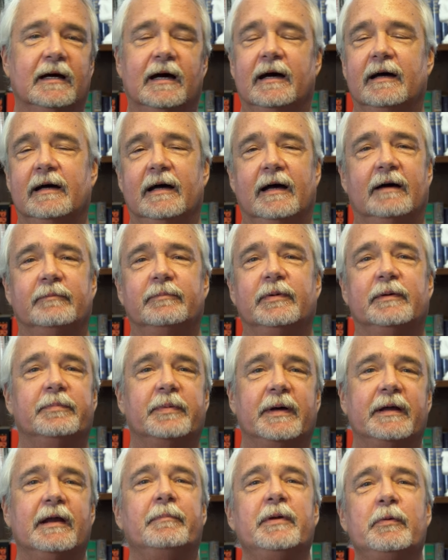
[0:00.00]
Uh,
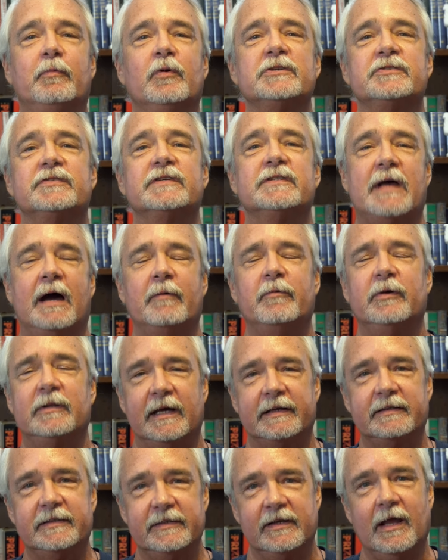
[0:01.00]
but, but I mean, where's this? I would
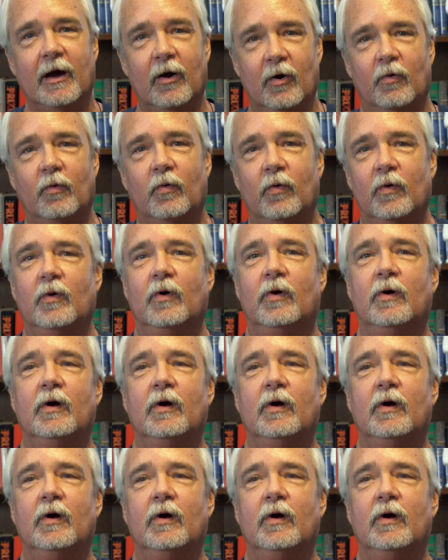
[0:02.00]
like to know